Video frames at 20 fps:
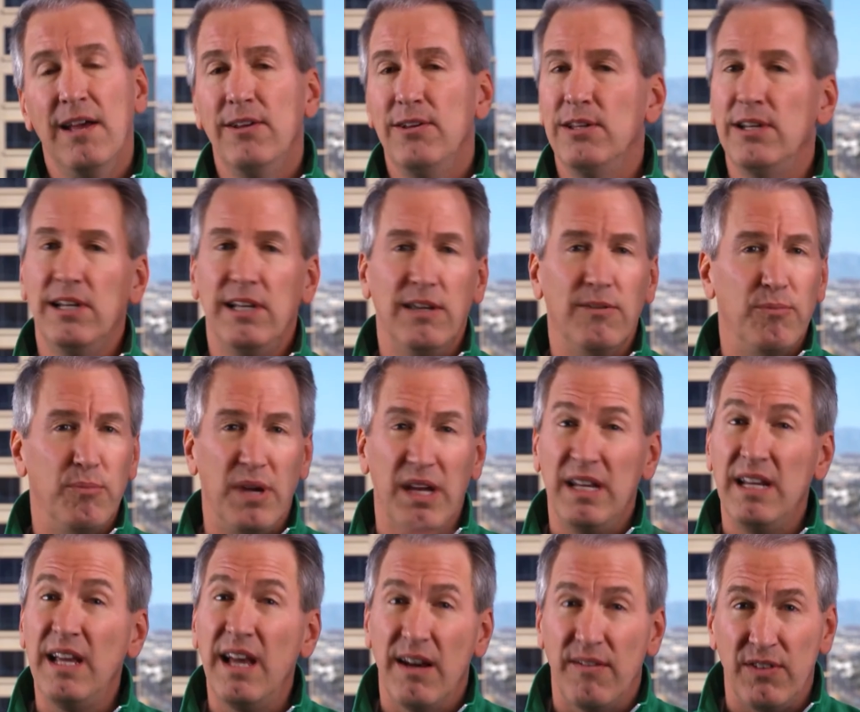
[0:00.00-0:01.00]
You didn't give them
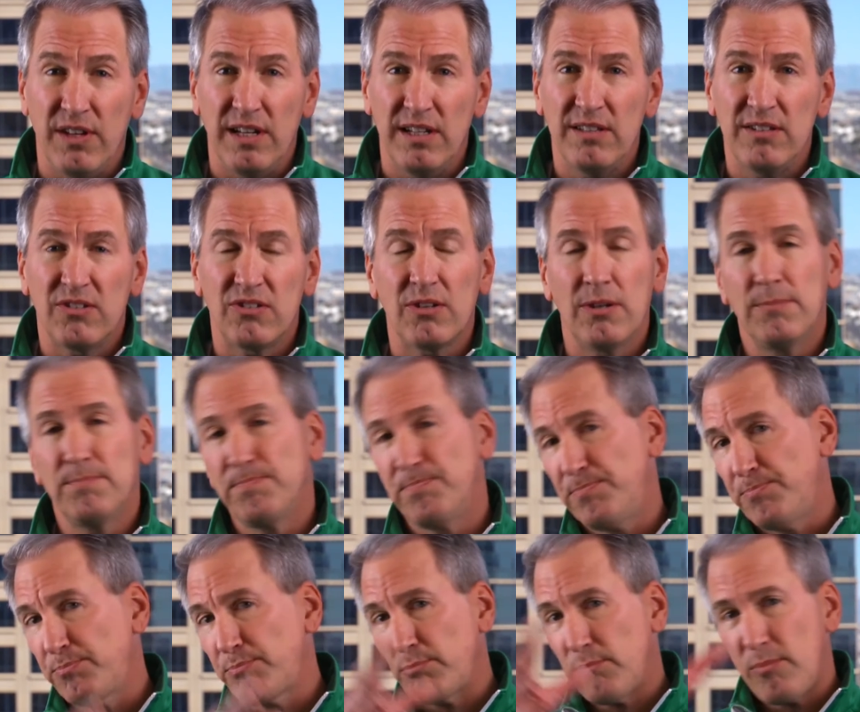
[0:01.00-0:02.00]
any evidence.
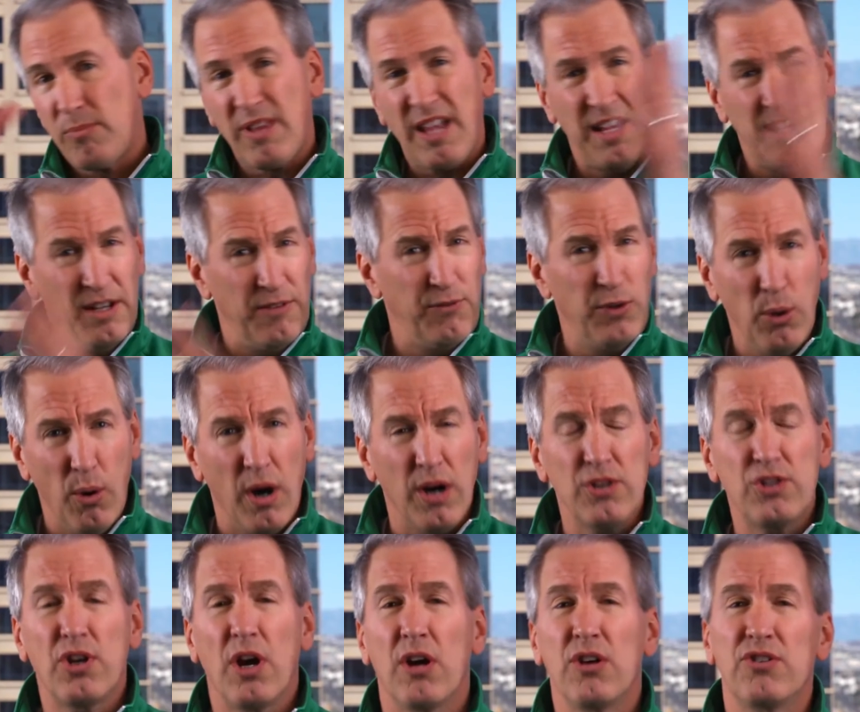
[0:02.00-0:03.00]
And if you are
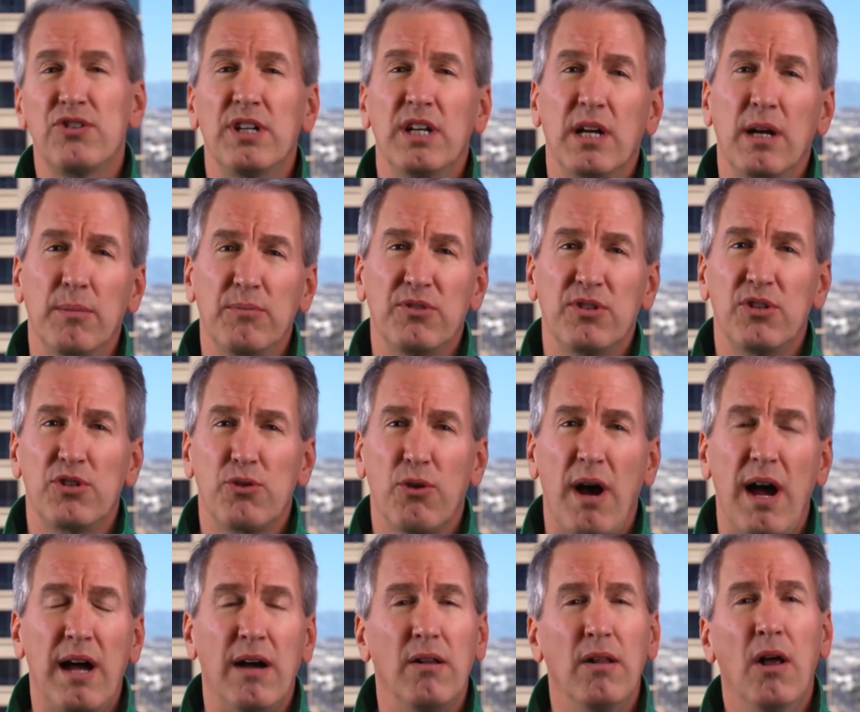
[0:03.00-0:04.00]
charged and it comes to
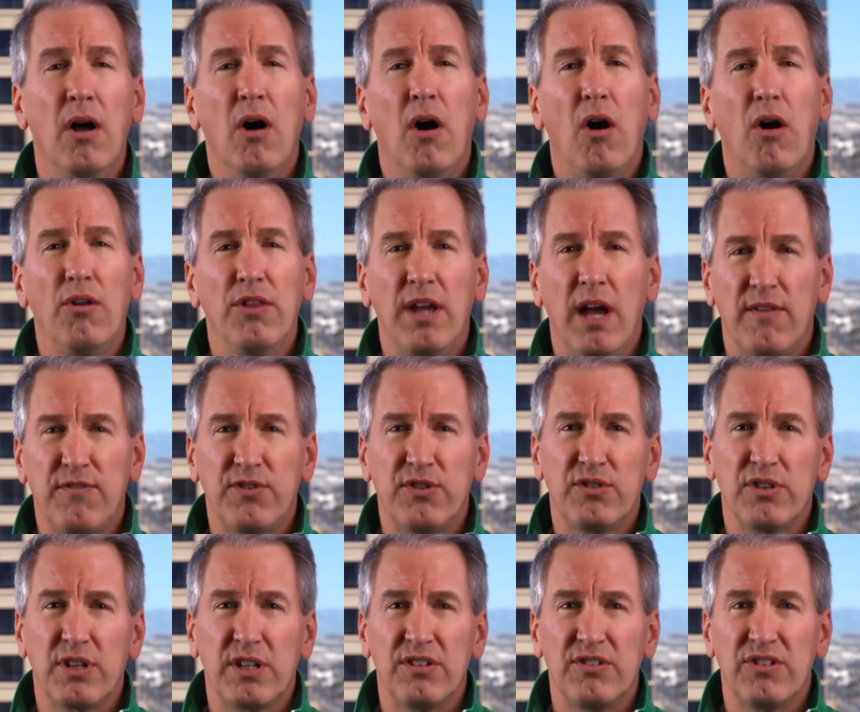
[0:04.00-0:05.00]
trial, all the
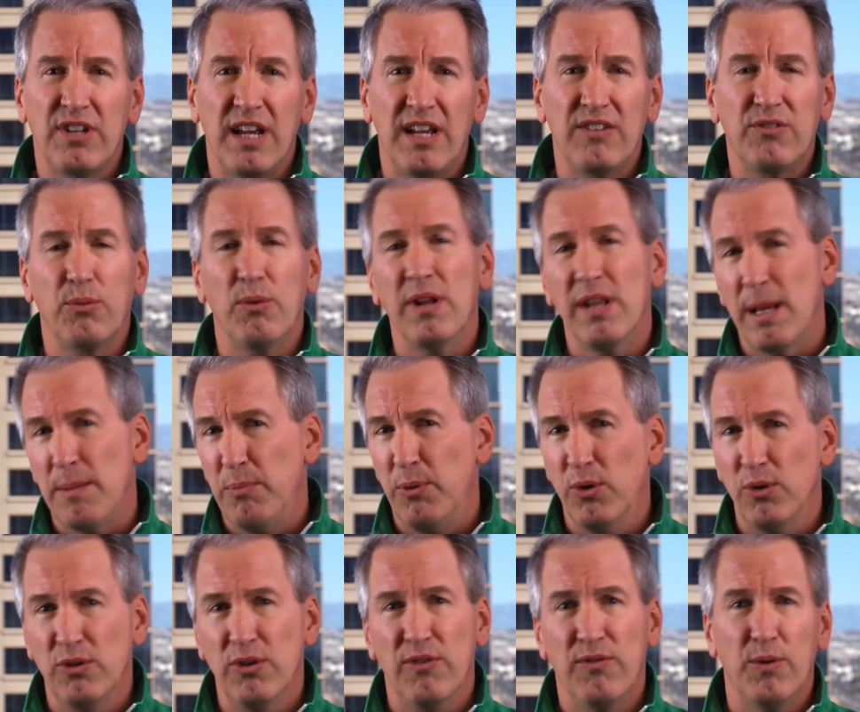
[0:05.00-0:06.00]
officer can say is, well, I
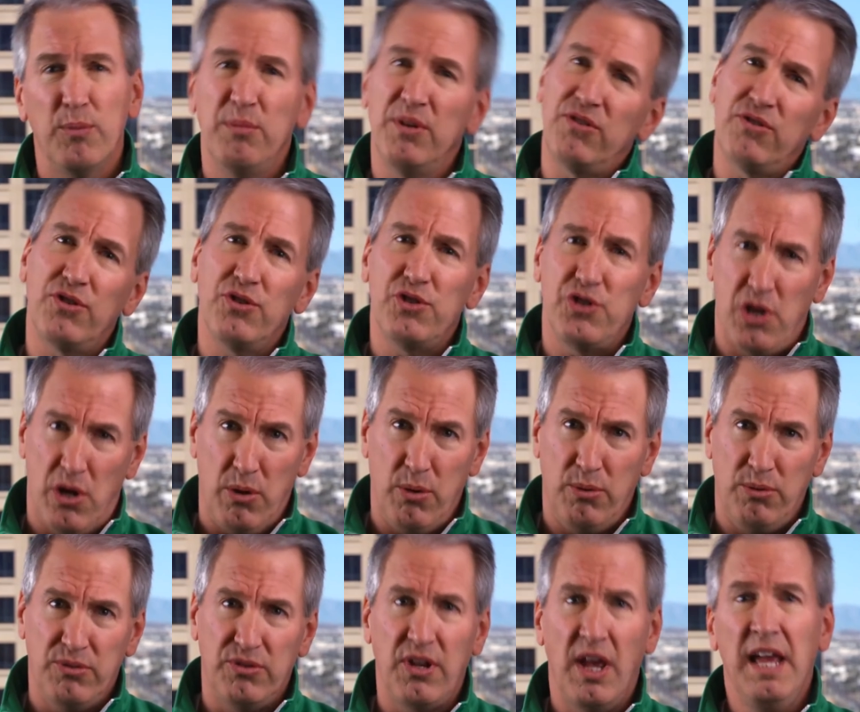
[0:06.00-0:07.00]
pulled over Mr.
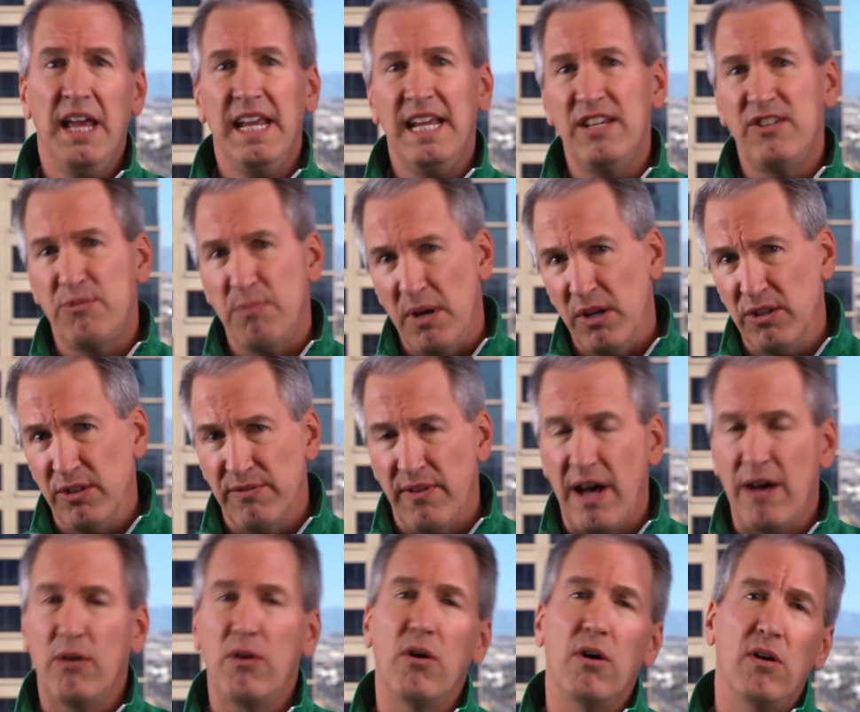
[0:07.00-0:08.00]
Jones, he smelled of
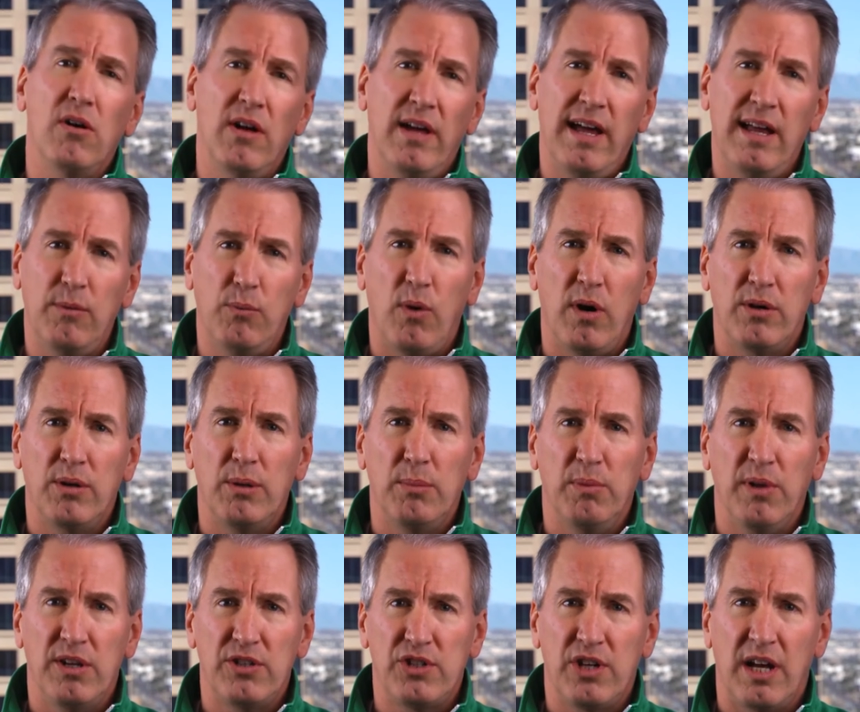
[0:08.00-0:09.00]
alcohol, had watery
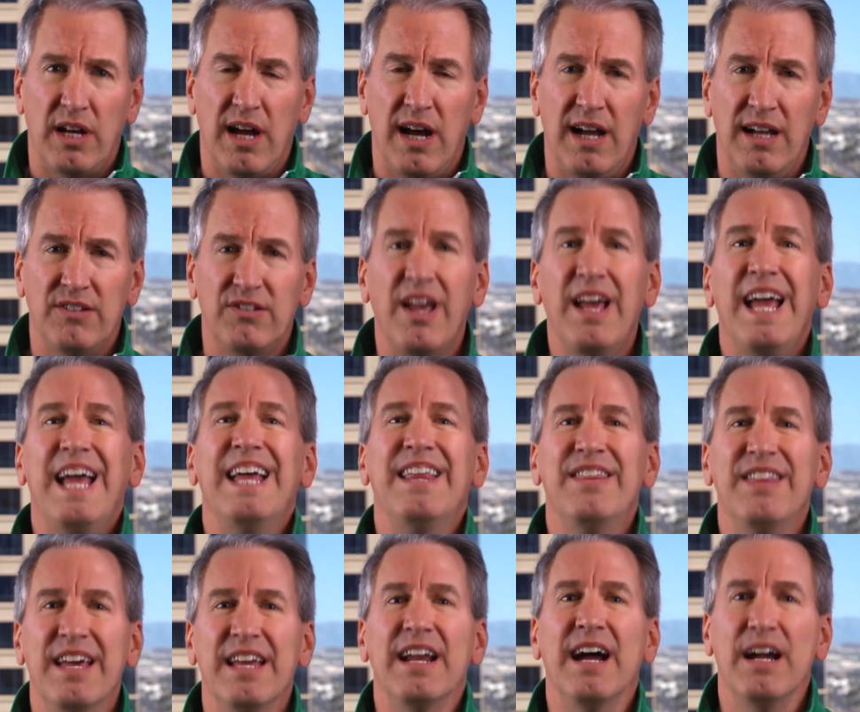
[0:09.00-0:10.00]
bloodshot eyes,
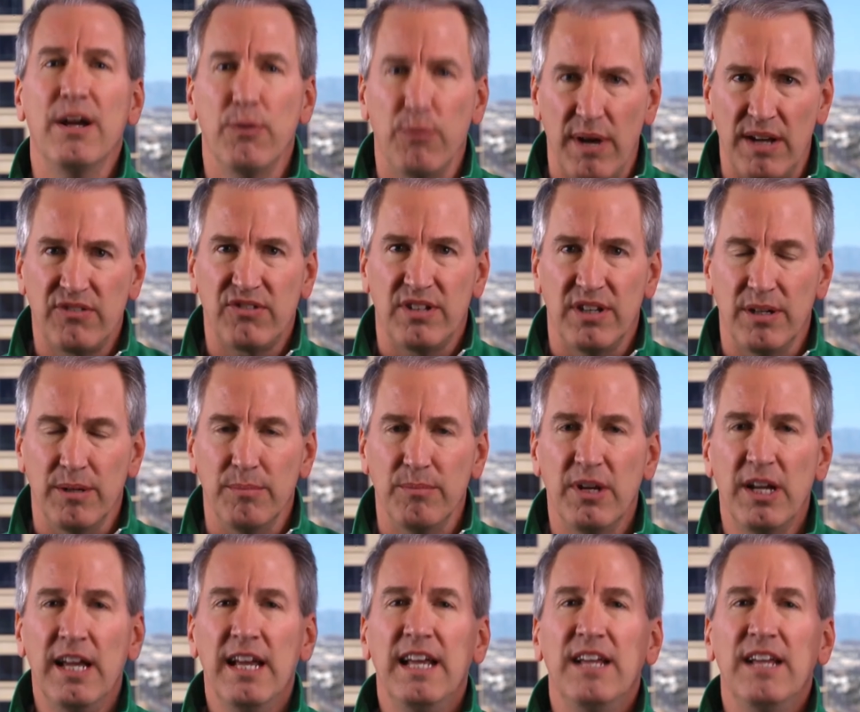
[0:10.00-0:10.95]
and then I arrested him.